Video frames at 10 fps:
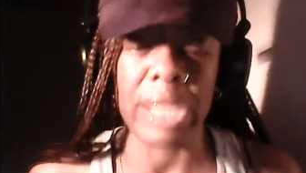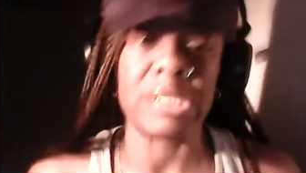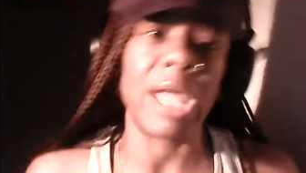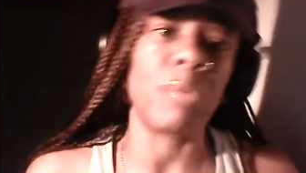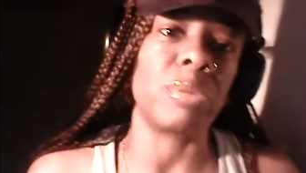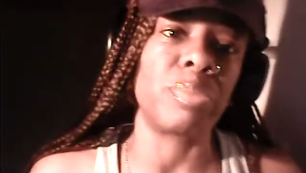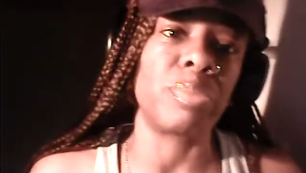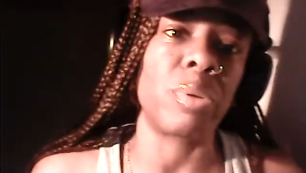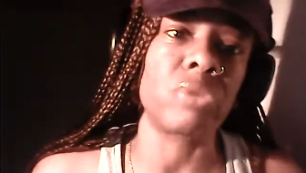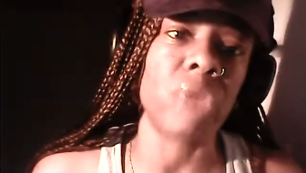I said I would
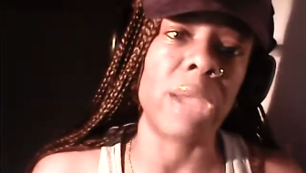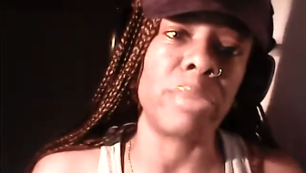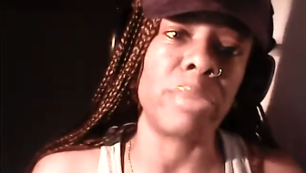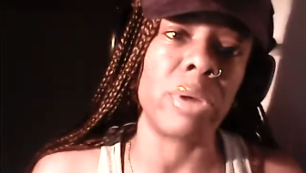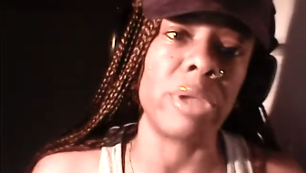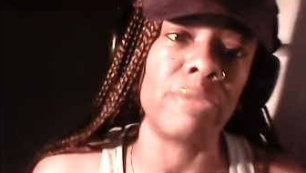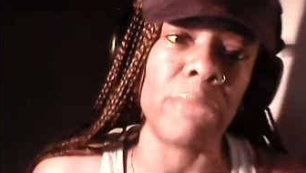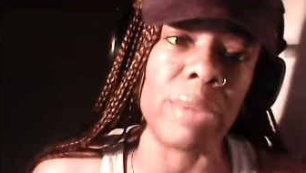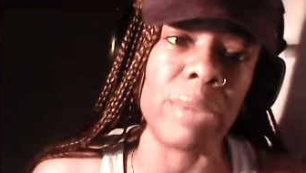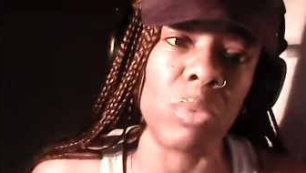try to be on here for
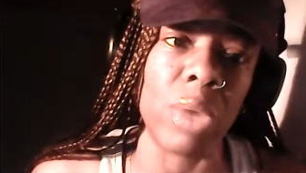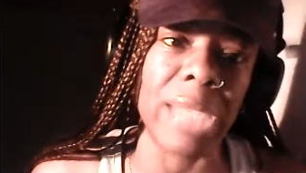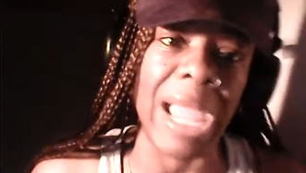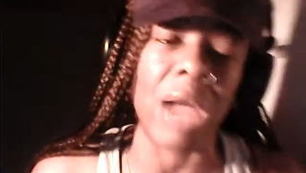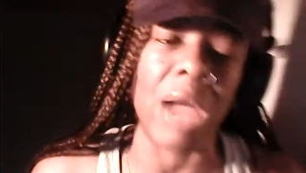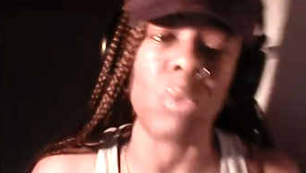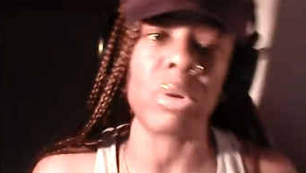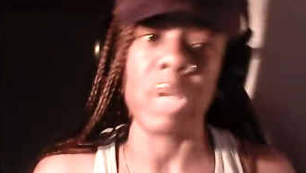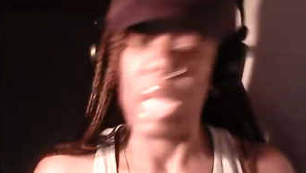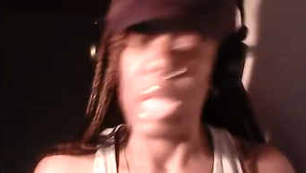maybe 1 hour.